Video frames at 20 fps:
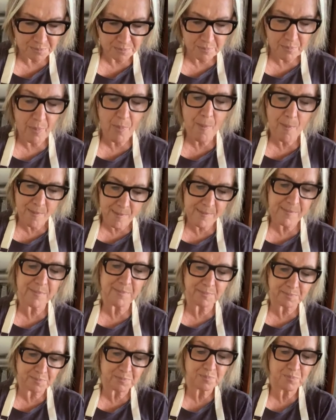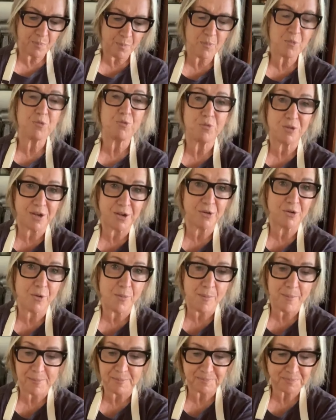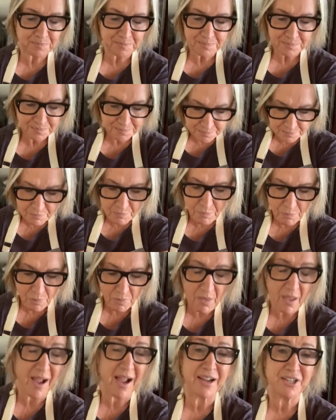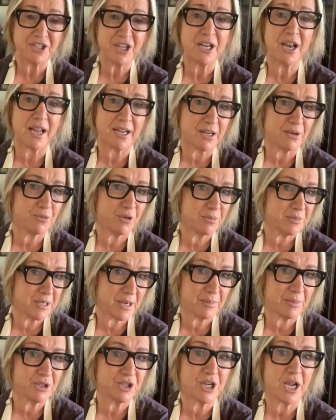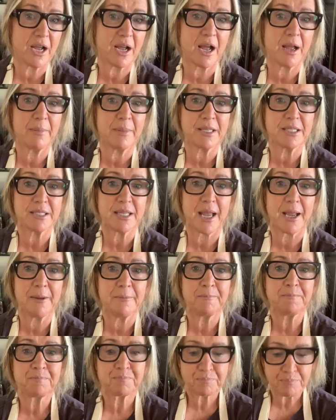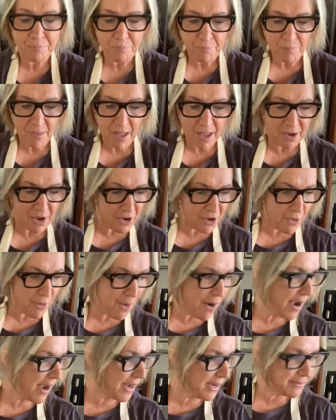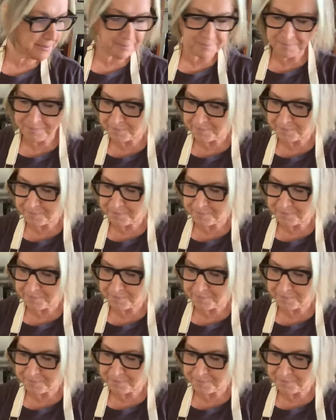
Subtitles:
It's really good. I actually like it room temperature, I must say. I don't know why.